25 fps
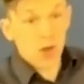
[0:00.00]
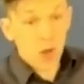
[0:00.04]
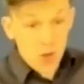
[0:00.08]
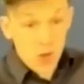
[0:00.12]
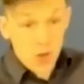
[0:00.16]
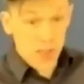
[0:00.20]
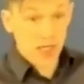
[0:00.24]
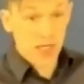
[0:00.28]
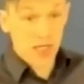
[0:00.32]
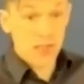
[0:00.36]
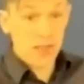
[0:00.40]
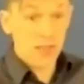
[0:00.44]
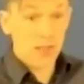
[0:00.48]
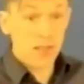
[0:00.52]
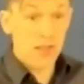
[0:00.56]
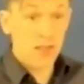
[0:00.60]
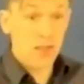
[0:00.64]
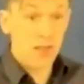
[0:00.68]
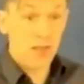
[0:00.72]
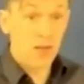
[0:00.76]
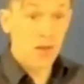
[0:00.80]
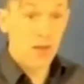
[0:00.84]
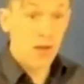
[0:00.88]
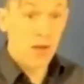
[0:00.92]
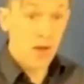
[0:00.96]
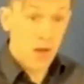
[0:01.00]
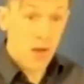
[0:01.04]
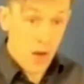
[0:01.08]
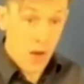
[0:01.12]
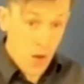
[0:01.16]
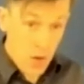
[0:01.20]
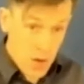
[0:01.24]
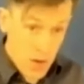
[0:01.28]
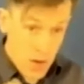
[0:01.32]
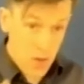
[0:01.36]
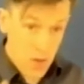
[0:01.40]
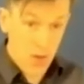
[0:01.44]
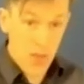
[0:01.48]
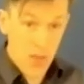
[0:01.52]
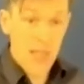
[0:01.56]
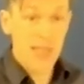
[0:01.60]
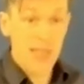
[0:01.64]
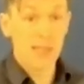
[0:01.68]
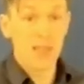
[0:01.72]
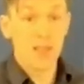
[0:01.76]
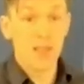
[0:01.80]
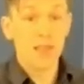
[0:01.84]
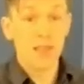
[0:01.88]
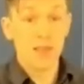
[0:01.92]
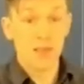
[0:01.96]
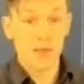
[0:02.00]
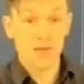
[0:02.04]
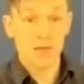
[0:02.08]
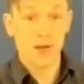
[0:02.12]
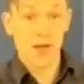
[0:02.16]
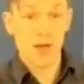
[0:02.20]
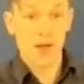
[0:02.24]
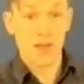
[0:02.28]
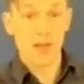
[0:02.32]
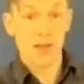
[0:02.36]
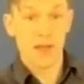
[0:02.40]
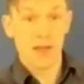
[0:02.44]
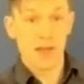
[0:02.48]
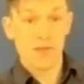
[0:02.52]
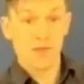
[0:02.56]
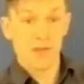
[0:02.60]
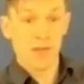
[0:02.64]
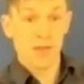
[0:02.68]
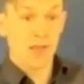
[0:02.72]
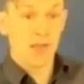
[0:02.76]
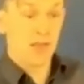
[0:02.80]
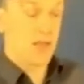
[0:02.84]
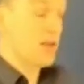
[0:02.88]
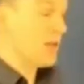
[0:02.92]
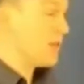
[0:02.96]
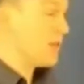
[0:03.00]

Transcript: cochains on a uniquely defined L infinity